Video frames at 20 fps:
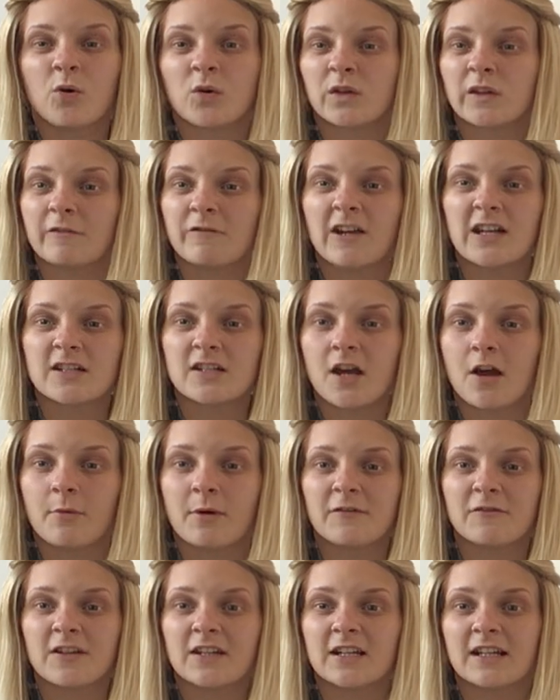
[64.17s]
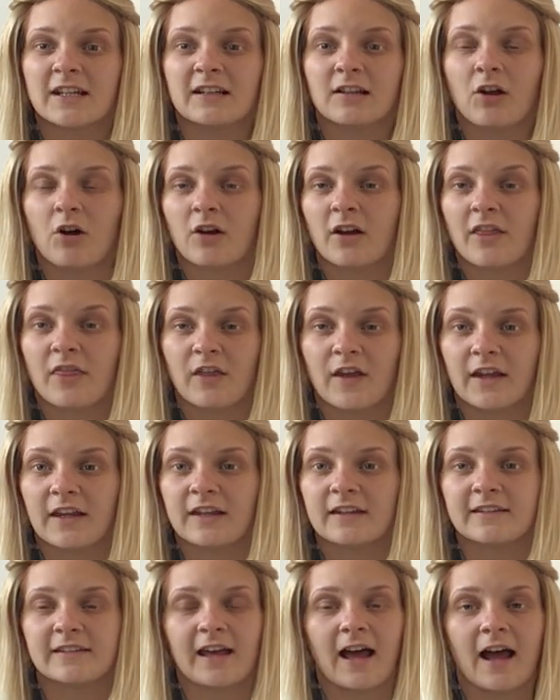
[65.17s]
pause the video if you need longer
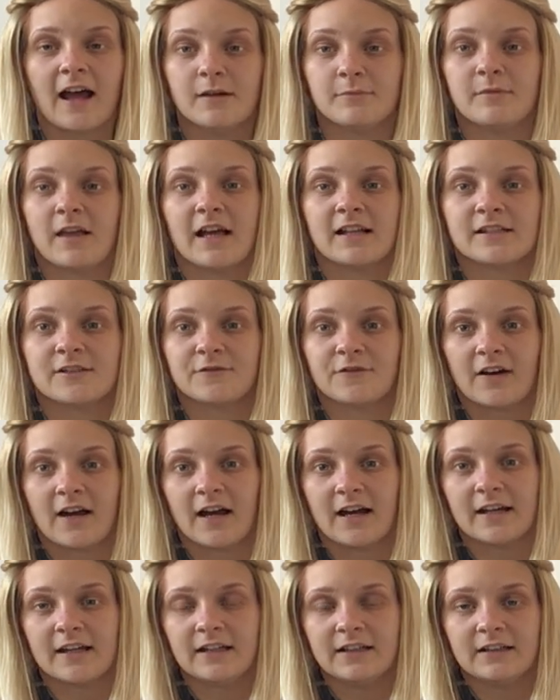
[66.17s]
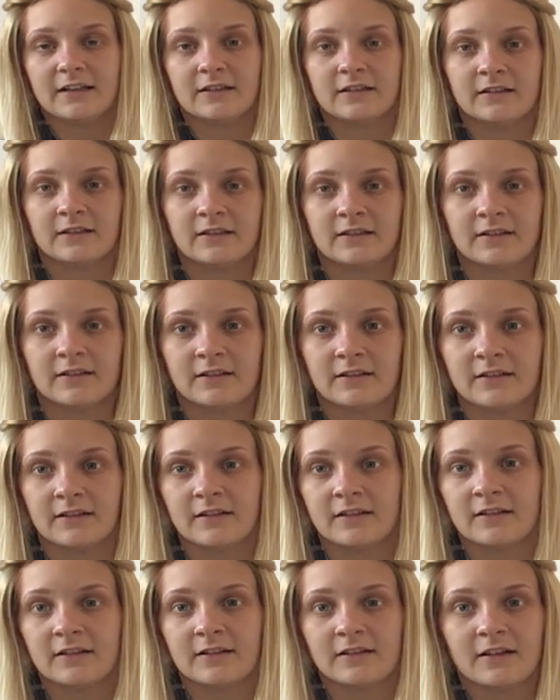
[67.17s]
thinking time, that's fine.
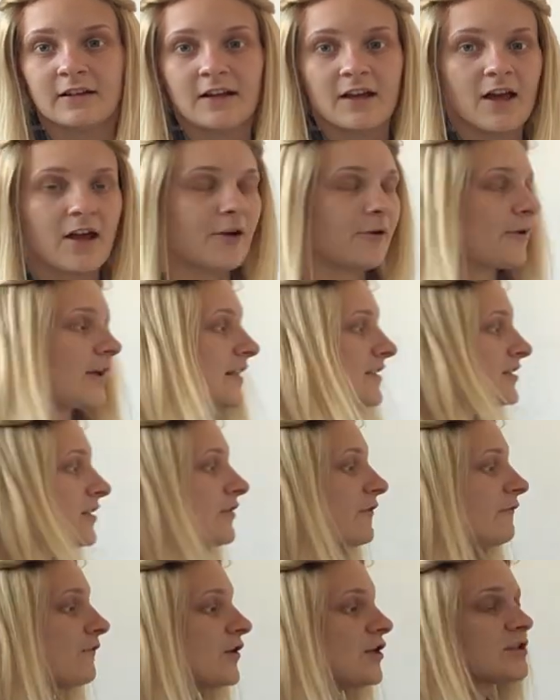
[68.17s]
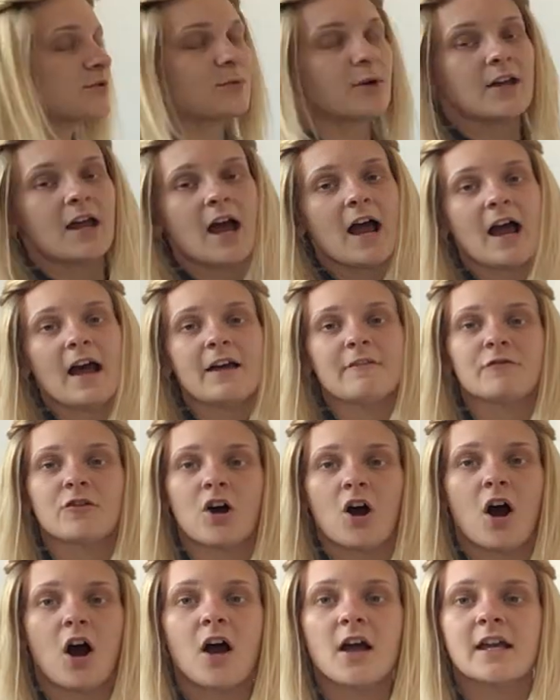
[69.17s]
Okay, so the first one I've
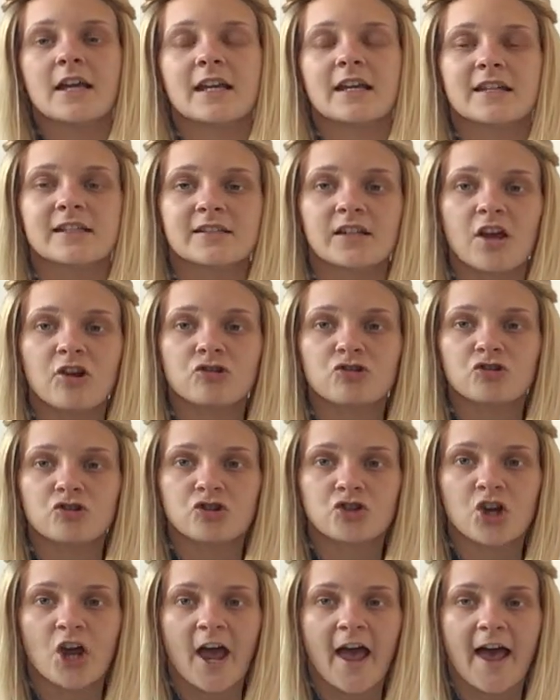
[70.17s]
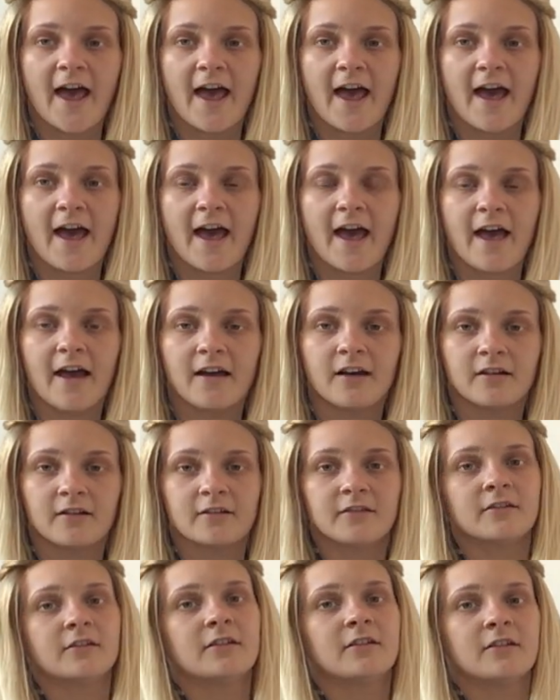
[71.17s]
got is chair.
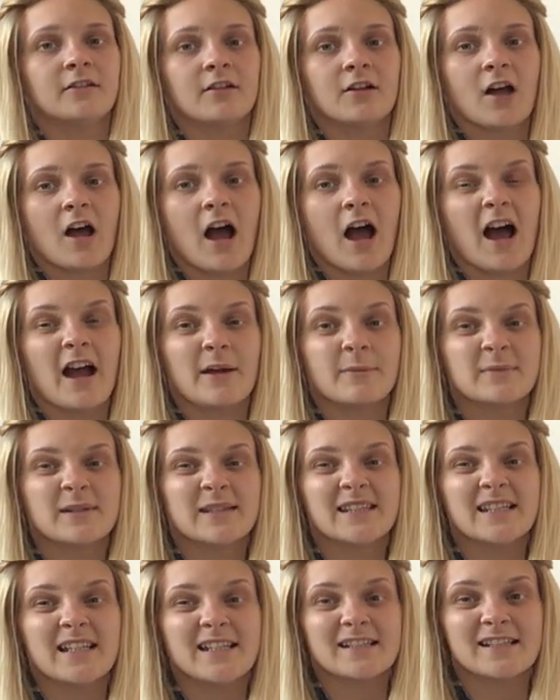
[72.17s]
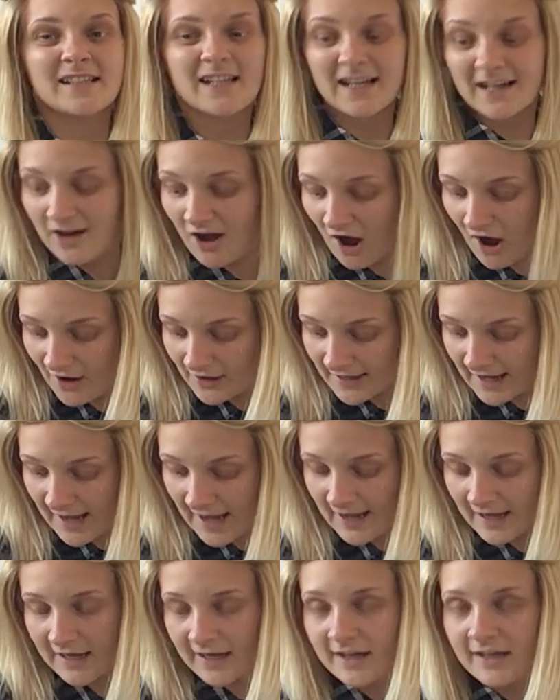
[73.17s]
I'm sitting on
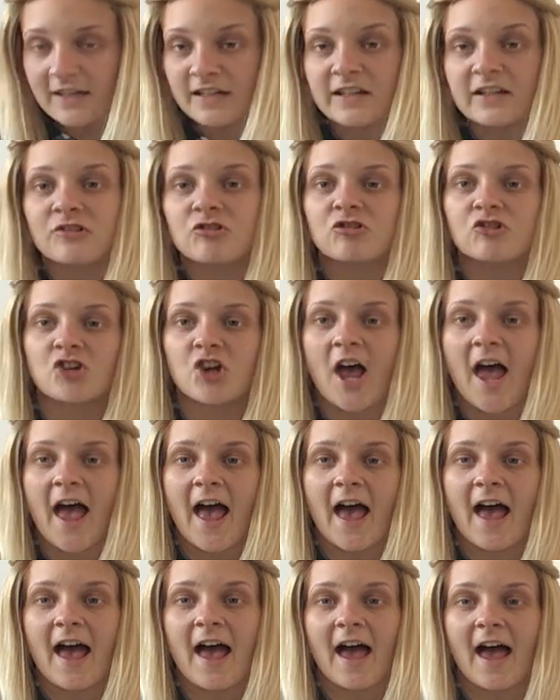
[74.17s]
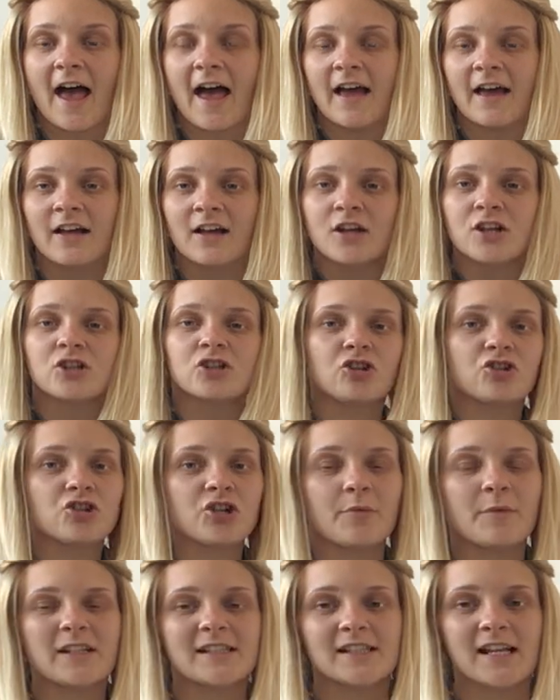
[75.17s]
a chair. So
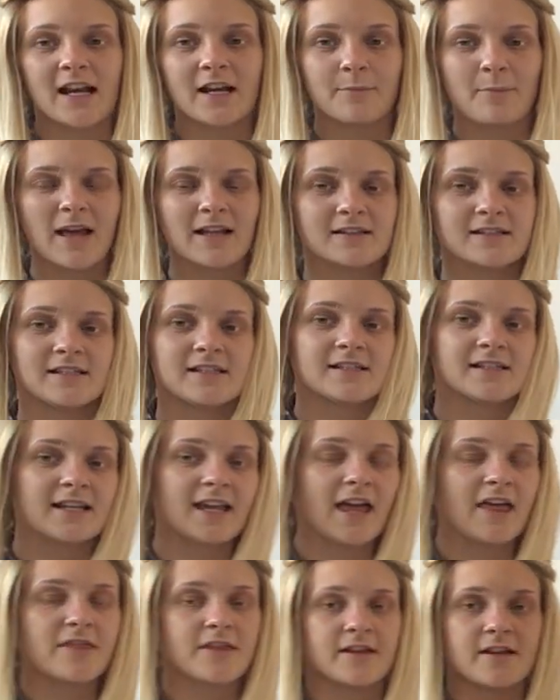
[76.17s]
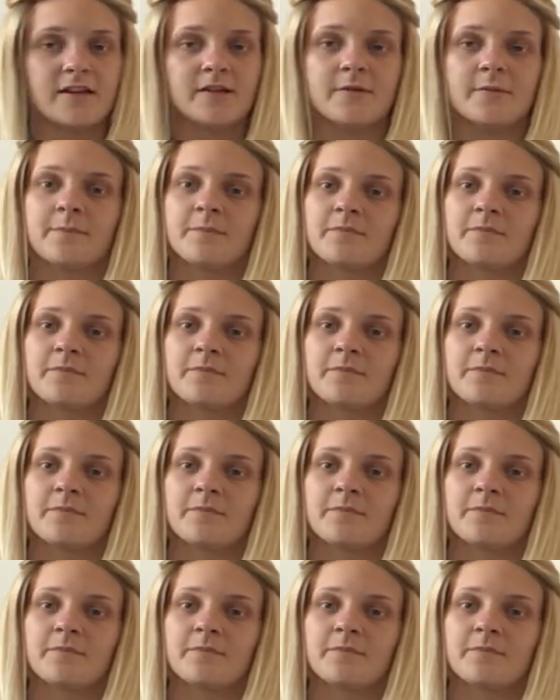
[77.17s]
shall we segment it together?